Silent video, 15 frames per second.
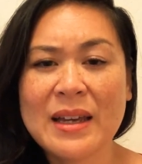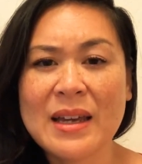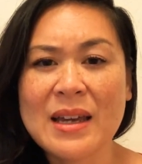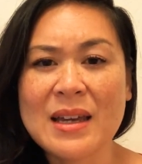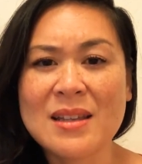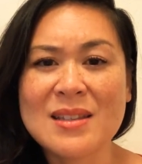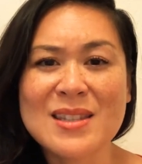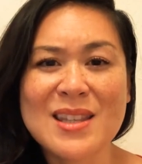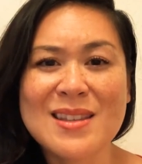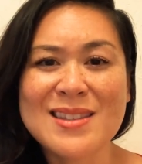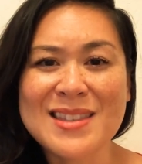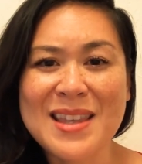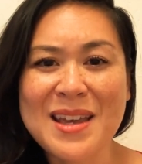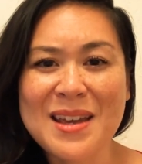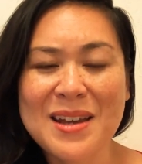And since
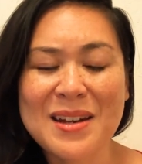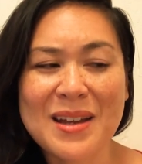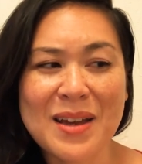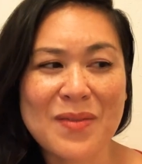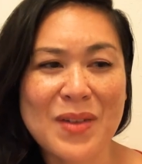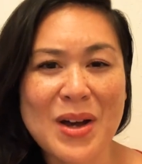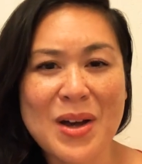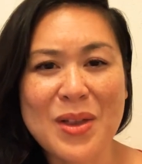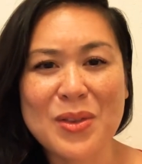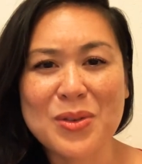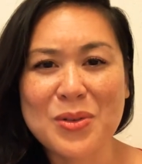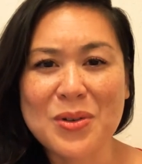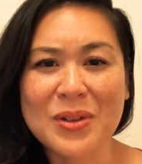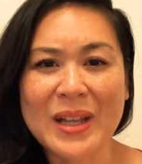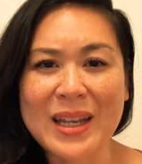then, I've gone
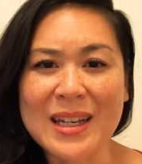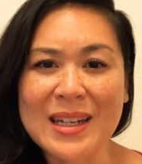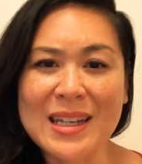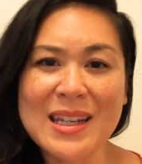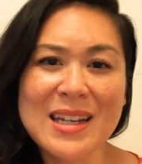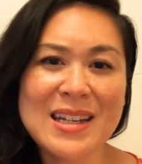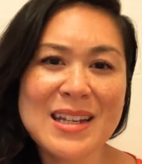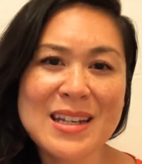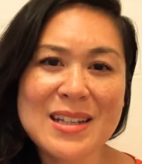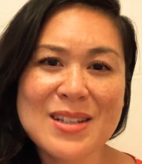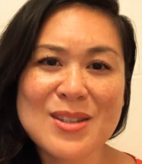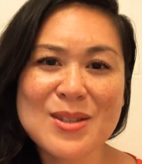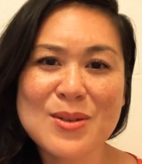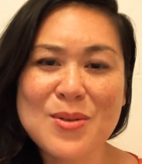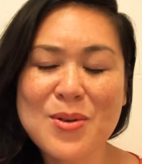through like an eating
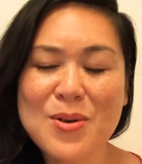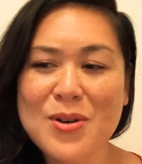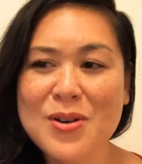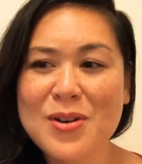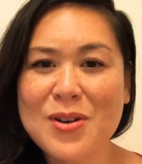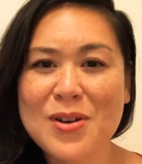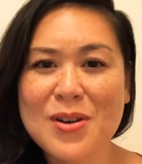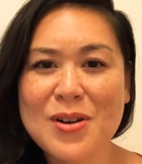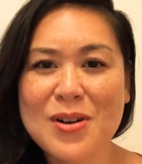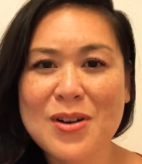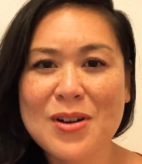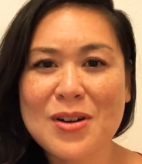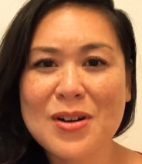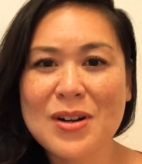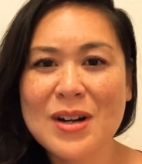
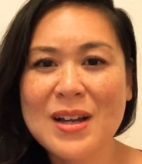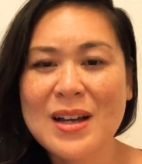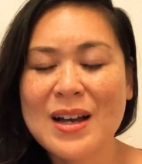disorder,